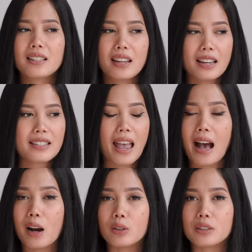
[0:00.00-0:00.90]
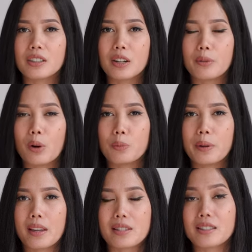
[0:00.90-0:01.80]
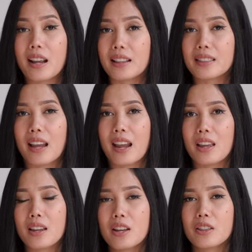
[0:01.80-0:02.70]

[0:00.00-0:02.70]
kids out in the road because in that day